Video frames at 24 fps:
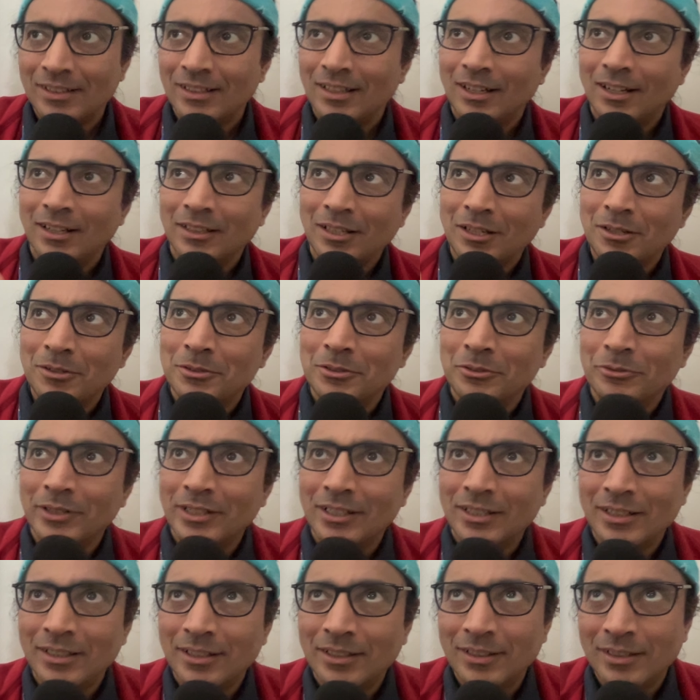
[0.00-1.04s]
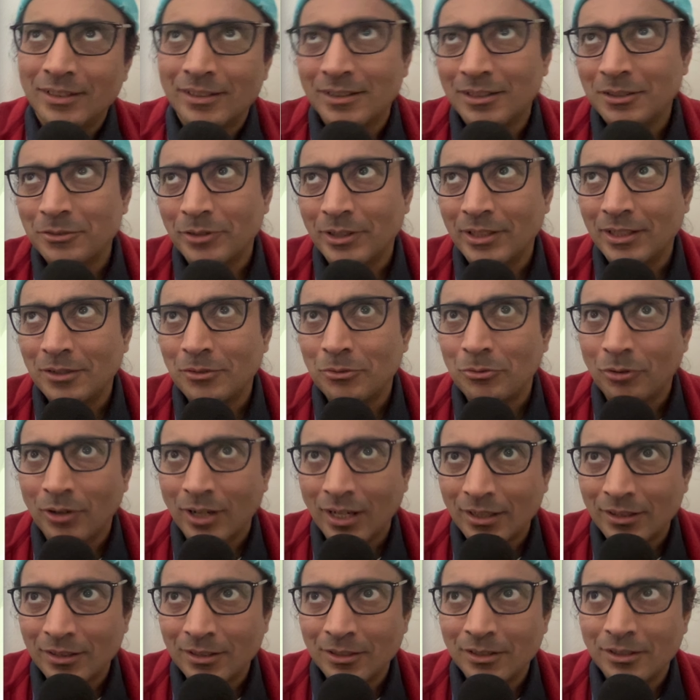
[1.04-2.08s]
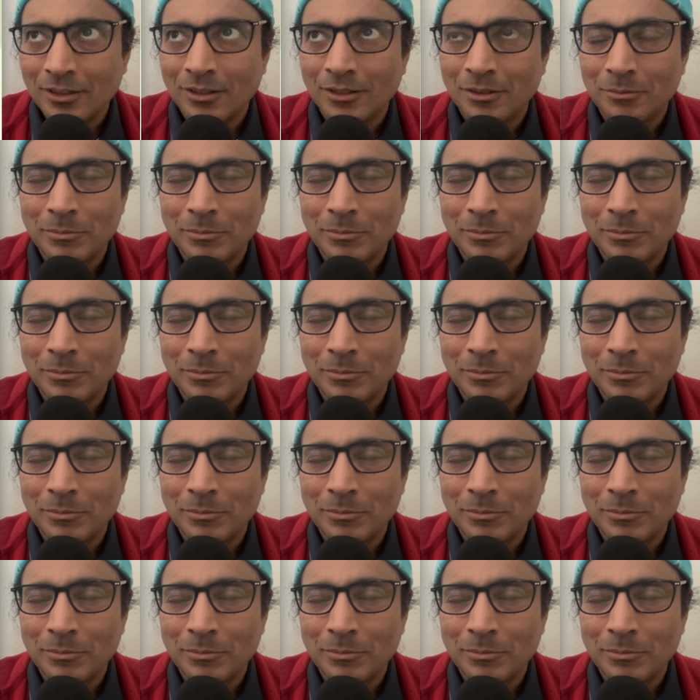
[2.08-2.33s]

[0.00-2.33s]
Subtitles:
around 2021,